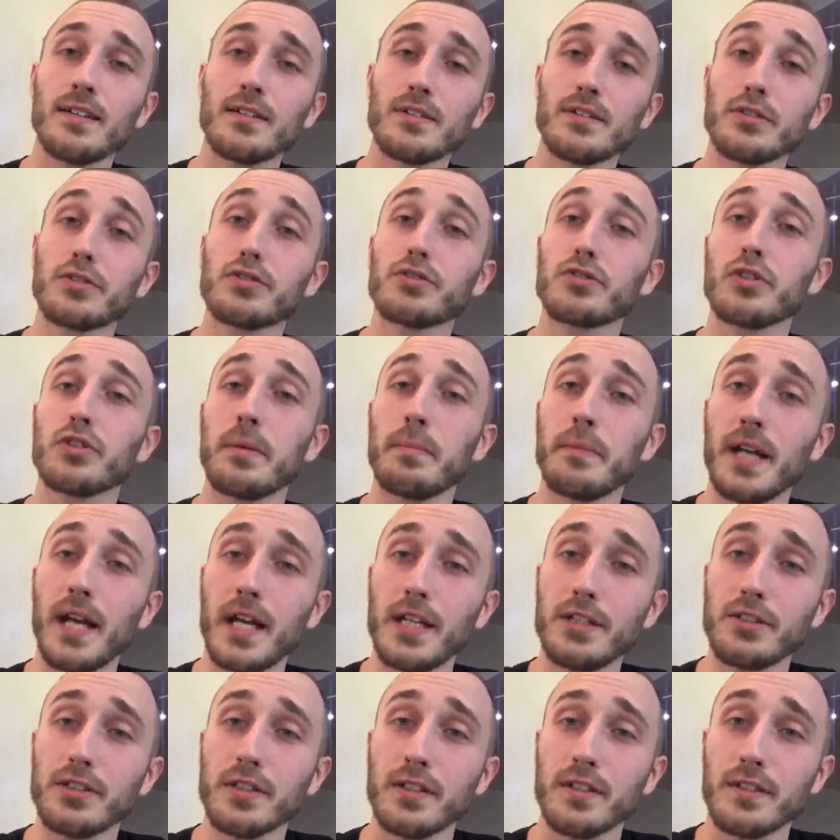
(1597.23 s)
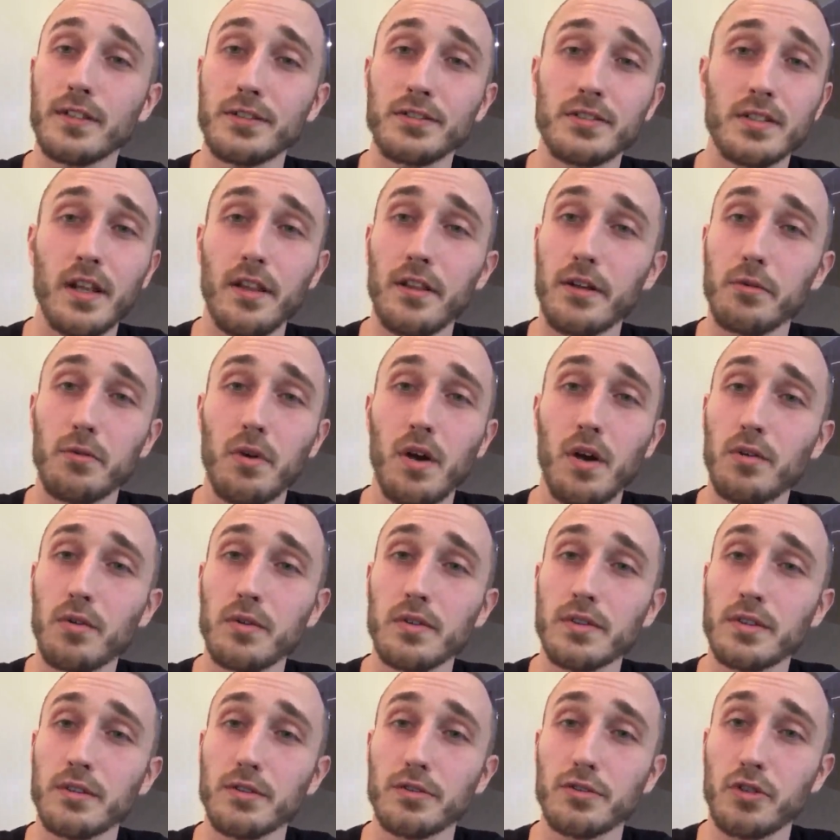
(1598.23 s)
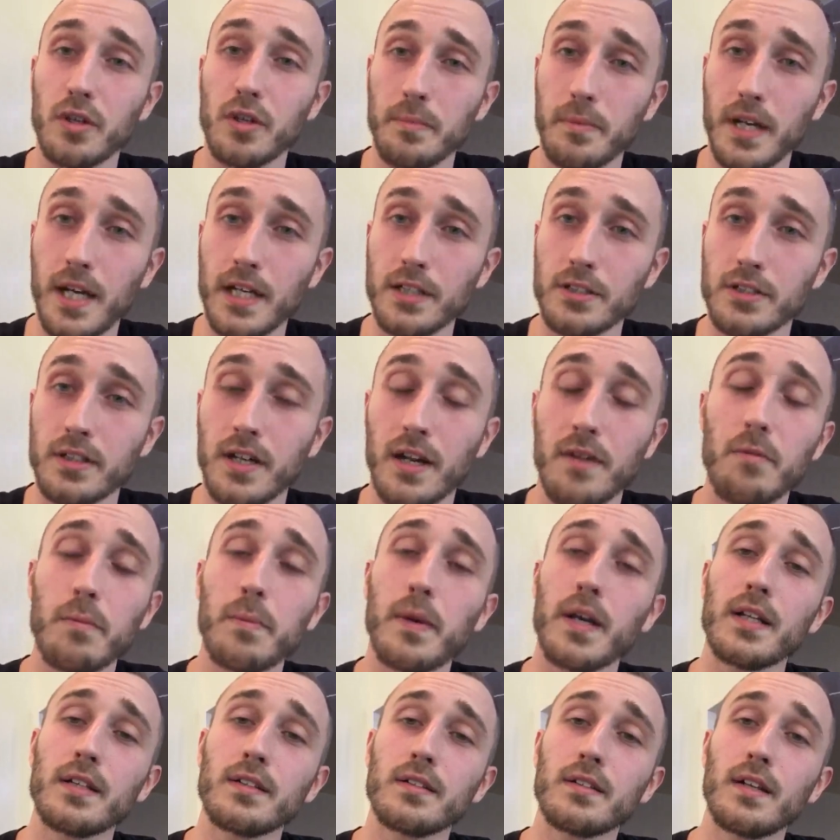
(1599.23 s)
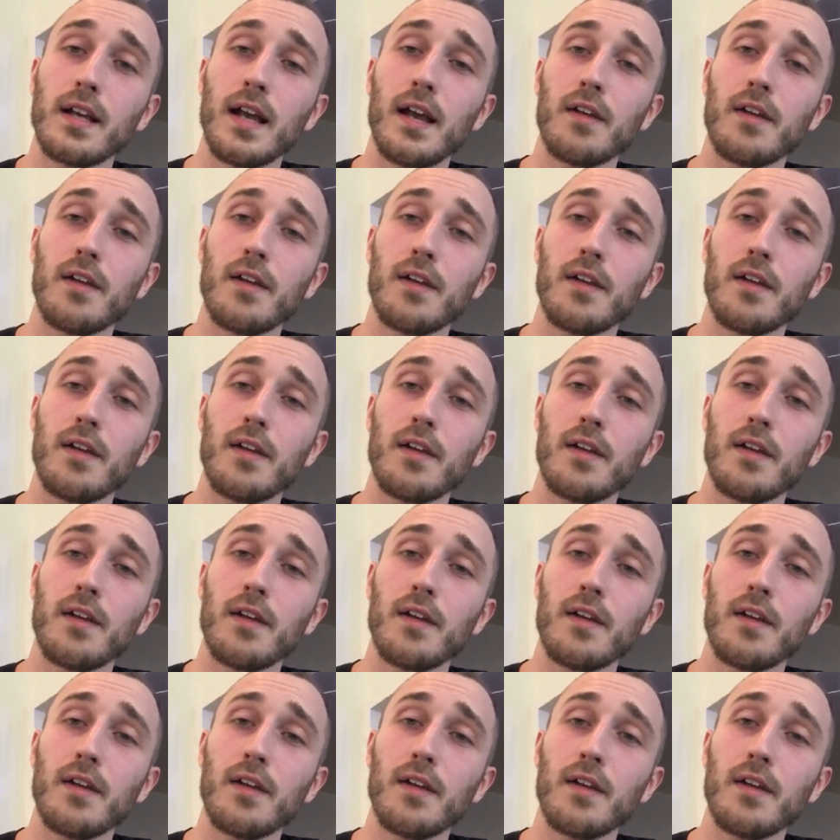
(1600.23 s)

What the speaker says: discrimination. There's nothing wrong with discrimination. Everybody